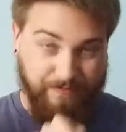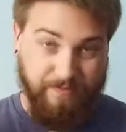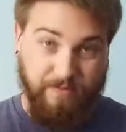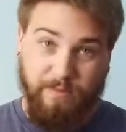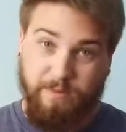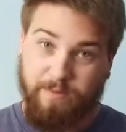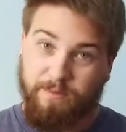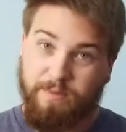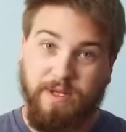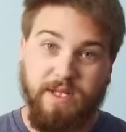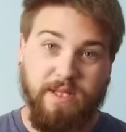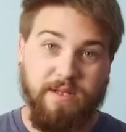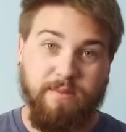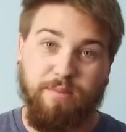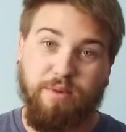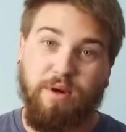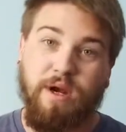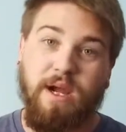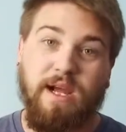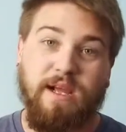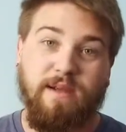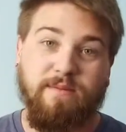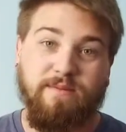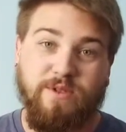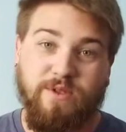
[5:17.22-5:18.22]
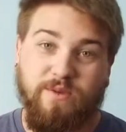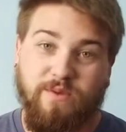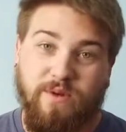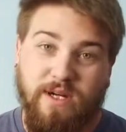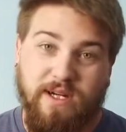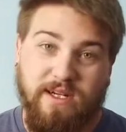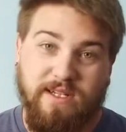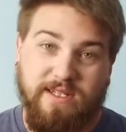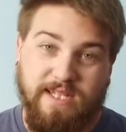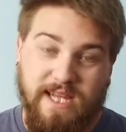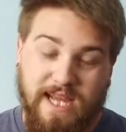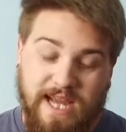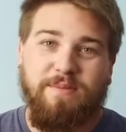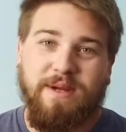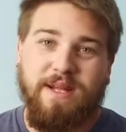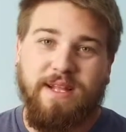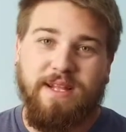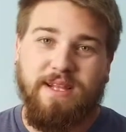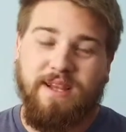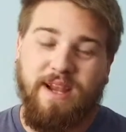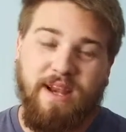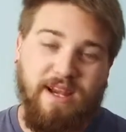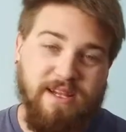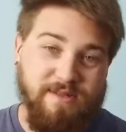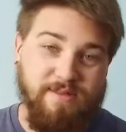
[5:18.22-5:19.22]
But the primes are where it's at.
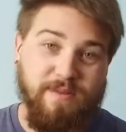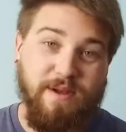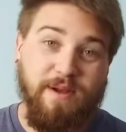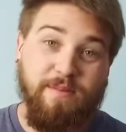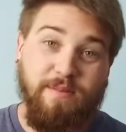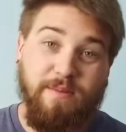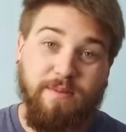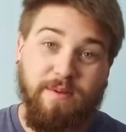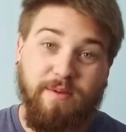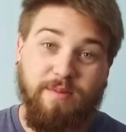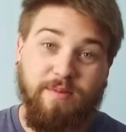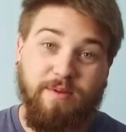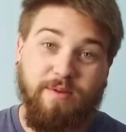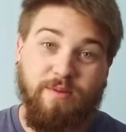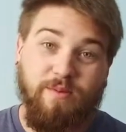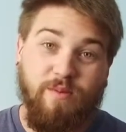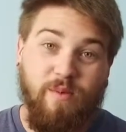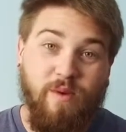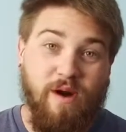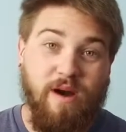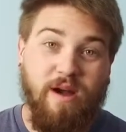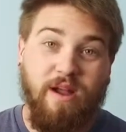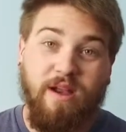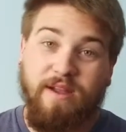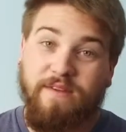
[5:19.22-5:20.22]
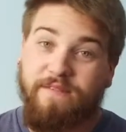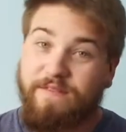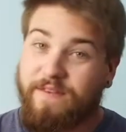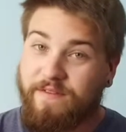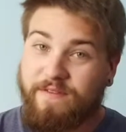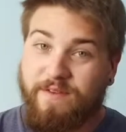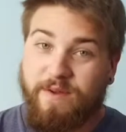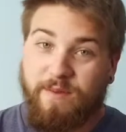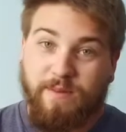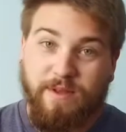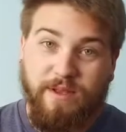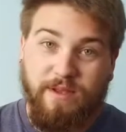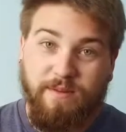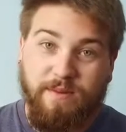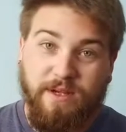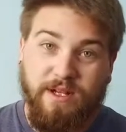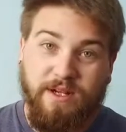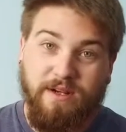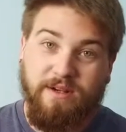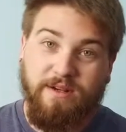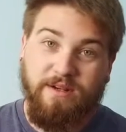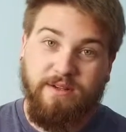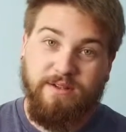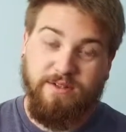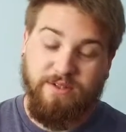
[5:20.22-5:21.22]
Not as many people want a 50 millimeter,
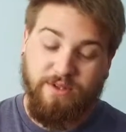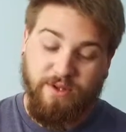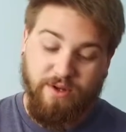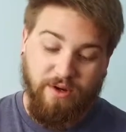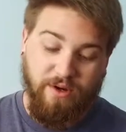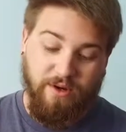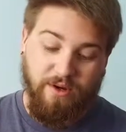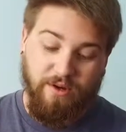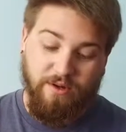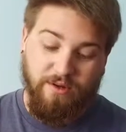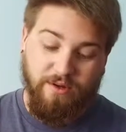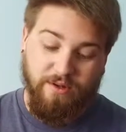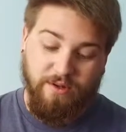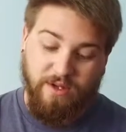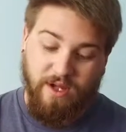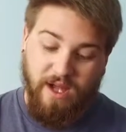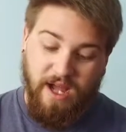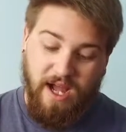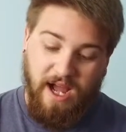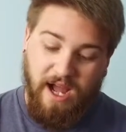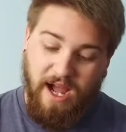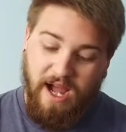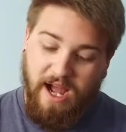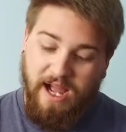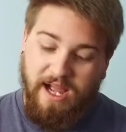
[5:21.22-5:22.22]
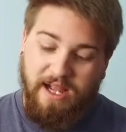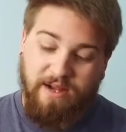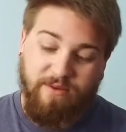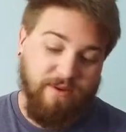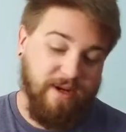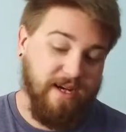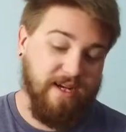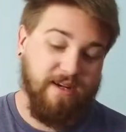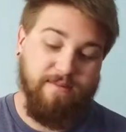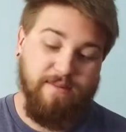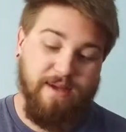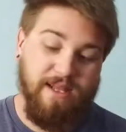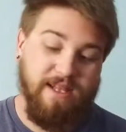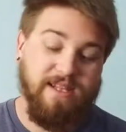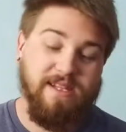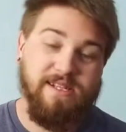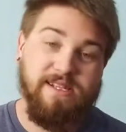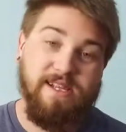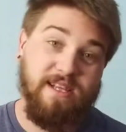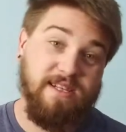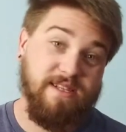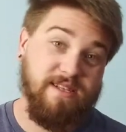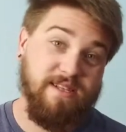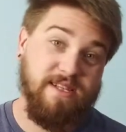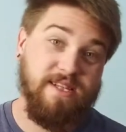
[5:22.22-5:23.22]
so I recommend this as
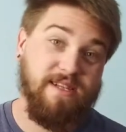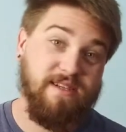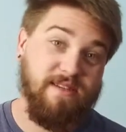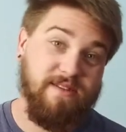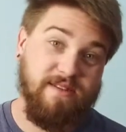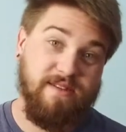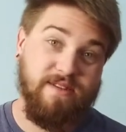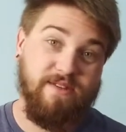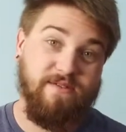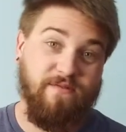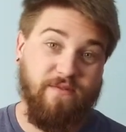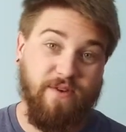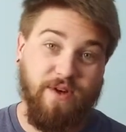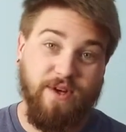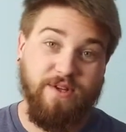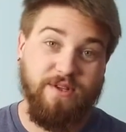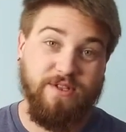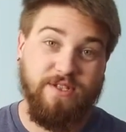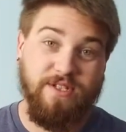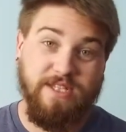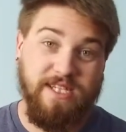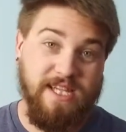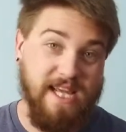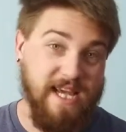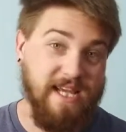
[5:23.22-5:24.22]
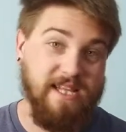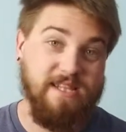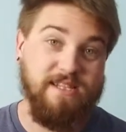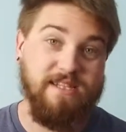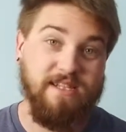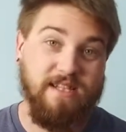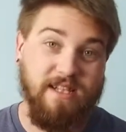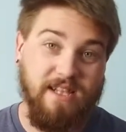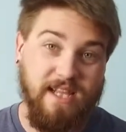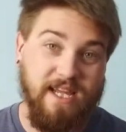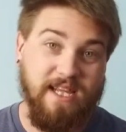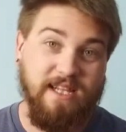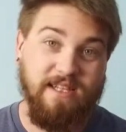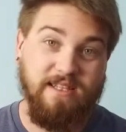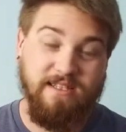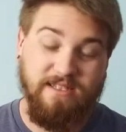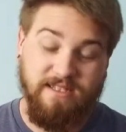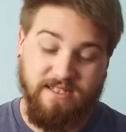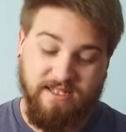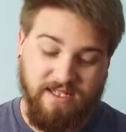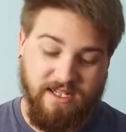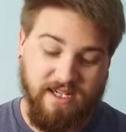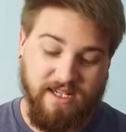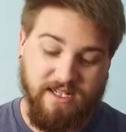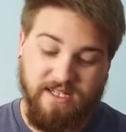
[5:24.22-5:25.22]
a first test lens
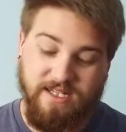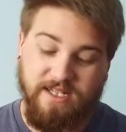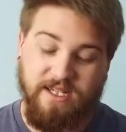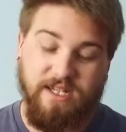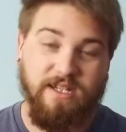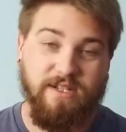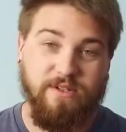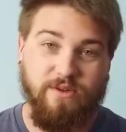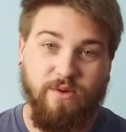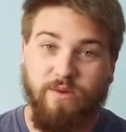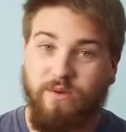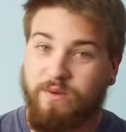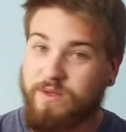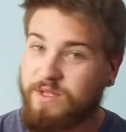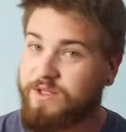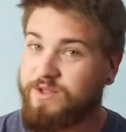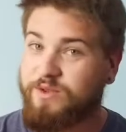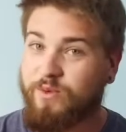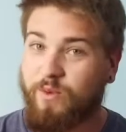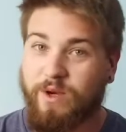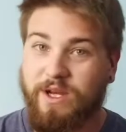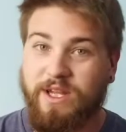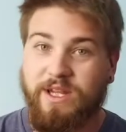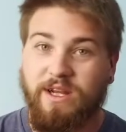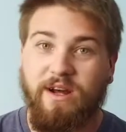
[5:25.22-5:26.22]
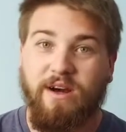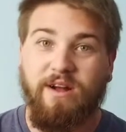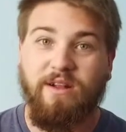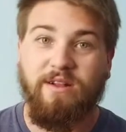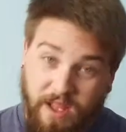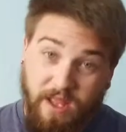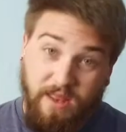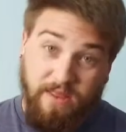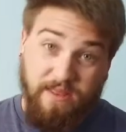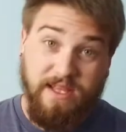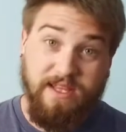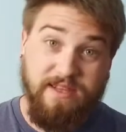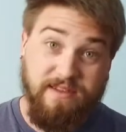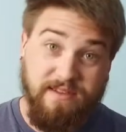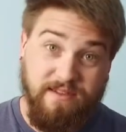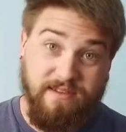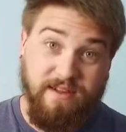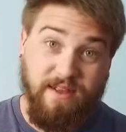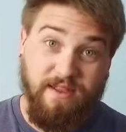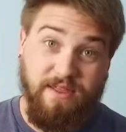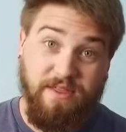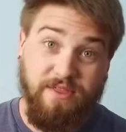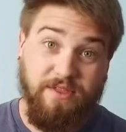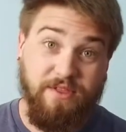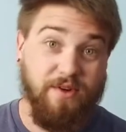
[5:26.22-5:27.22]
because it is only $20. This is a
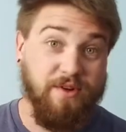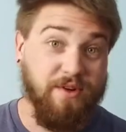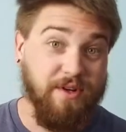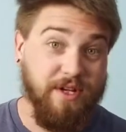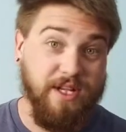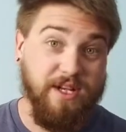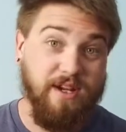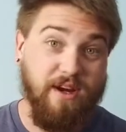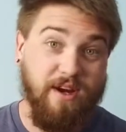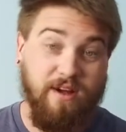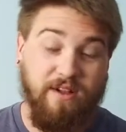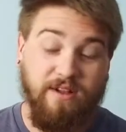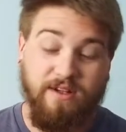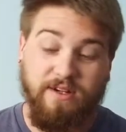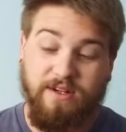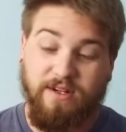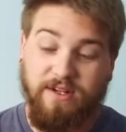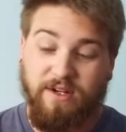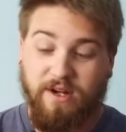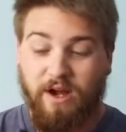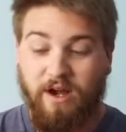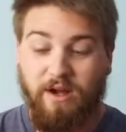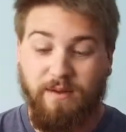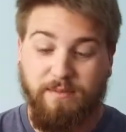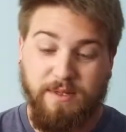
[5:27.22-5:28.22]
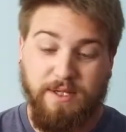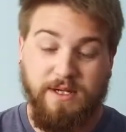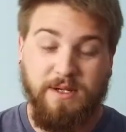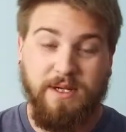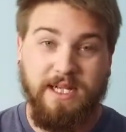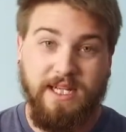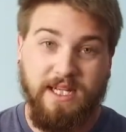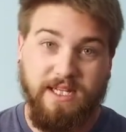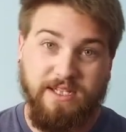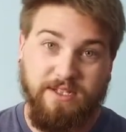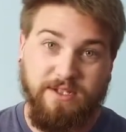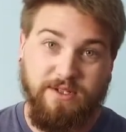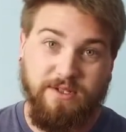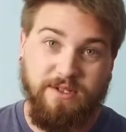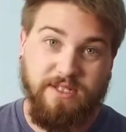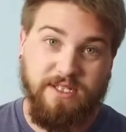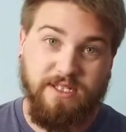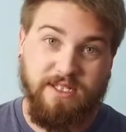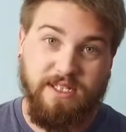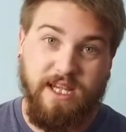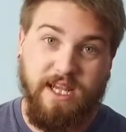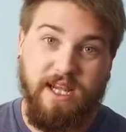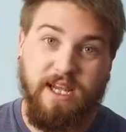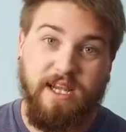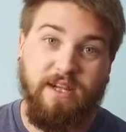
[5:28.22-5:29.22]
$30 combo, I guess you could
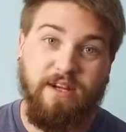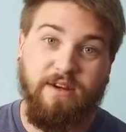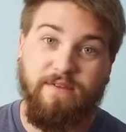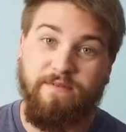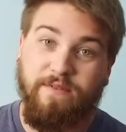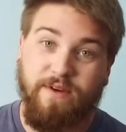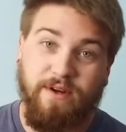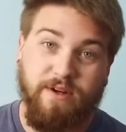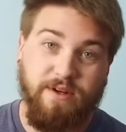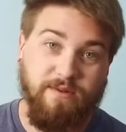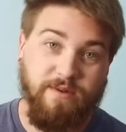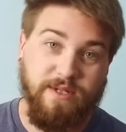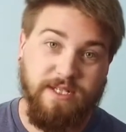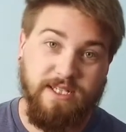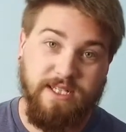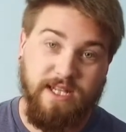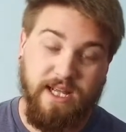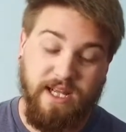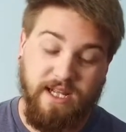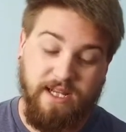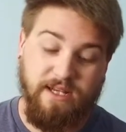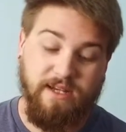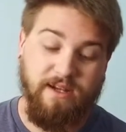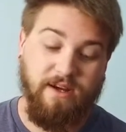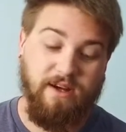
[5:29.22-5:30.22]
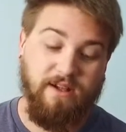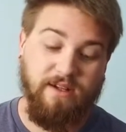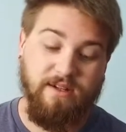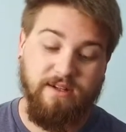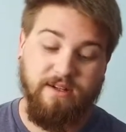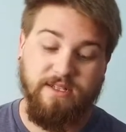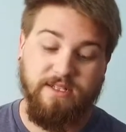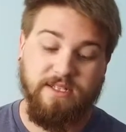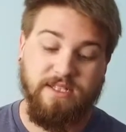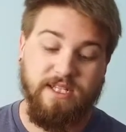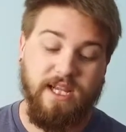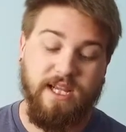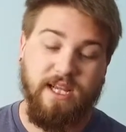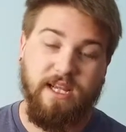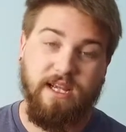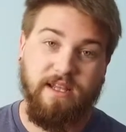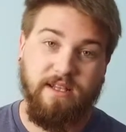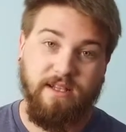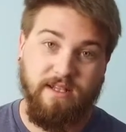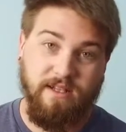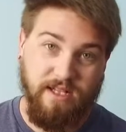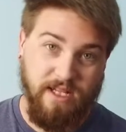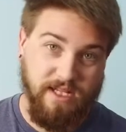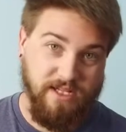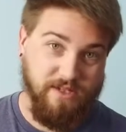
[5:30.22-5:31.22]
say. Converter was $10 and the
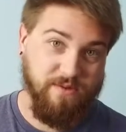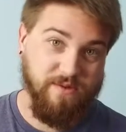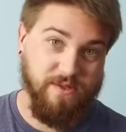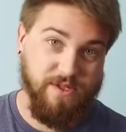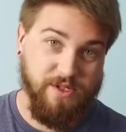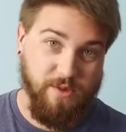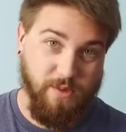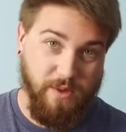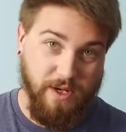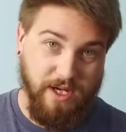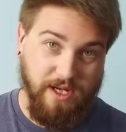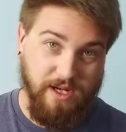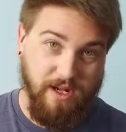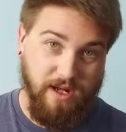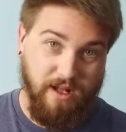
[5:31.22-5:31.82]
lens was $20.